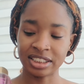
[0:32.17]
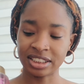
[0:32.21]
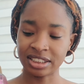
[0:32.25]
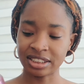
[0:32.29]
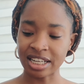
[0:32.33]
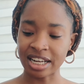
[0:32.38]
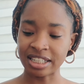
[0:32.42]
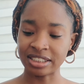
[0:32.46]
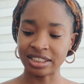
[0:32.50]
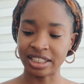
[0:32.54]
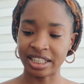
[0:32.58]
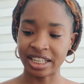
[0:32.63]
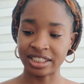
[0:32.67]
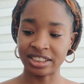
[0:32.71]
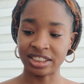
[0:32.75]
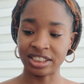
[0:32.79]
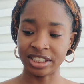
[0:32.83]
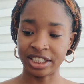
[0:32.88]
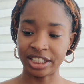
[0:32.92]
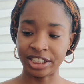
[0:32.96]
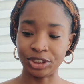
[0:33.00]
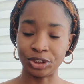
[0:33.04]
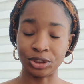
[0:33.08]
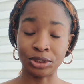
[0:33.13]
start
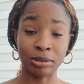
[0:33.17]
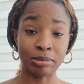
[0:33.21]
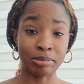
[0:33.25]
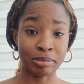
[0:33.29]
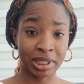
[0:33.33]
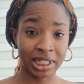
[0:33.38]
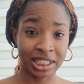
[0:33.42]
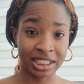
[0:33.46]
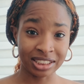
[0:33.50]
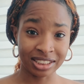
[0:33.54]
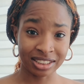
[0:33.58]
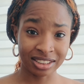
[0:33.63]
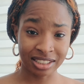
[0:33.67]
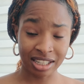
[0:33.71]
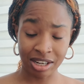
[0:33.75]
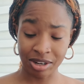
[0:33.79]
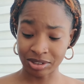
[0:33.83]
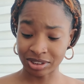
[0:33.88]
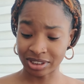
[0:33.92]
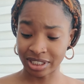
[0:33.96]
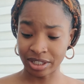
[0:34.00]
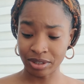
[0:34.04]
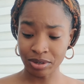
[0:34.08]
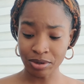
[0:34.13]
getting into mist.
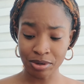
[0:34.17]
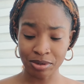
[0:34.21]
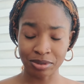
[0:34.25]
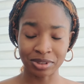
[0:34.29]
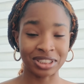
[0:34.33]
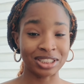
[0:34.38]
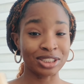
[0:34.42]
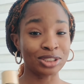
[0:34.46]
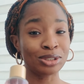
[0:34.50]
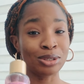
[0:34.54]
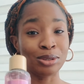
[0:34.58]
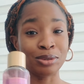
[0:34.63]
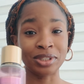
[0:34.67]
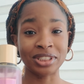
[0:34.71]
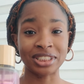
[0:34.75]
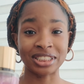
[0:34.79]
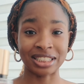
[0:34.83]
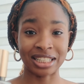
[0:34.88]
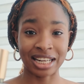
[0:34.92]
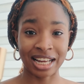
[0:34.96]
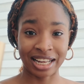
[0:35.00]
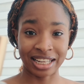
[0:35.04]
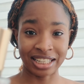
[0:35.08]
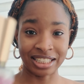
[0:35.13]
I was like, oh, this
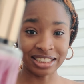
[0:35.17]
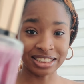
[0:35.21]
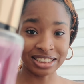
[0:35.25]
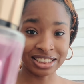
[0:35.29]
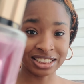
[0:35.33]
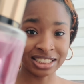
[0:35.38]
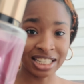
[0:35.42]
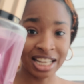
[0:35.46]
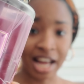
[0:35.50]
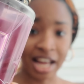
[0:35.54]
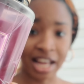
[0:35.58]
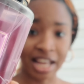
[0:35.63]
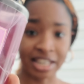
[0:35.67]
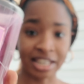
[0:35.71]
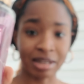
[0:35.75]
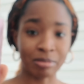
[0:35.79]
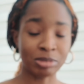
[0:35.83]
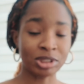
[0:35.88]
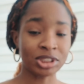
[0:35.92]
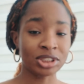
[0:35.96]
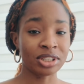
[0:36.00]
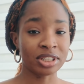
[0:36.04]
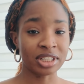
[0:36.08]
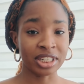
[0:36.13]
looks nice, and
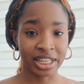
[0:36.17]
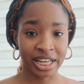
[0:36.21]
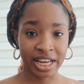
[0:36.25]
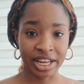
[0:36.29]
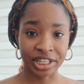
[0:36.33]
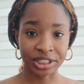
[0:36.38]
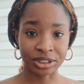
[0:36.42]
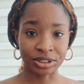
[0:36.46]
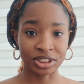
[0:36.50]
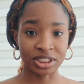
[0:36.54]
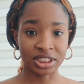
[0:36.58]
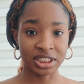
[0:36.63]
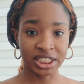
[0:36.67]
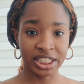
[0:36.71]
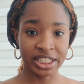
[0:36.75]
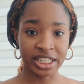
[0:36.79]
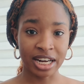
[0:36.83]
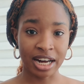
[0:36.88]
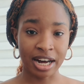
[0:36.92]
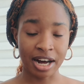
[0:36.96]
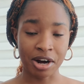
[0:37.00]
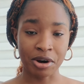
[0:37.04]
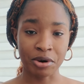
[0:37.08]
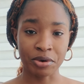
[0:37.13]
I'm just gonna get it to see
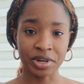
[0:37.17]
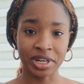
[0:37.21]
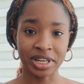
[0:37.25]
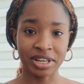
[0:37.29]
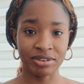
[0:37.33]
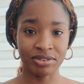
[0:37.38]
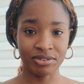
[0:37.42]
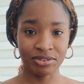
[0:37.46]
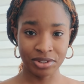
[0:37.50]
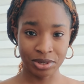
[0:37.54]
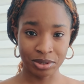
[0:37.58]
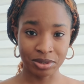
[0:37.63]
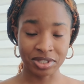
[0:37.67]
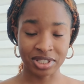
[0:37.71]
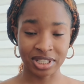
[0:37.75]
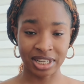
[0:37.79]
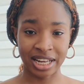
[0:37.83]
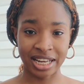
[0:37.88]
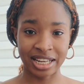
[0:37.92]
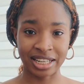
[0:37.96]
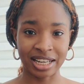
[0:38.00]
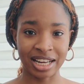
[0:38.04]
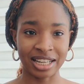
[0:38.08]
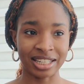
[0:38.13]
how it feels
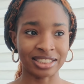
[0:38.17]
like.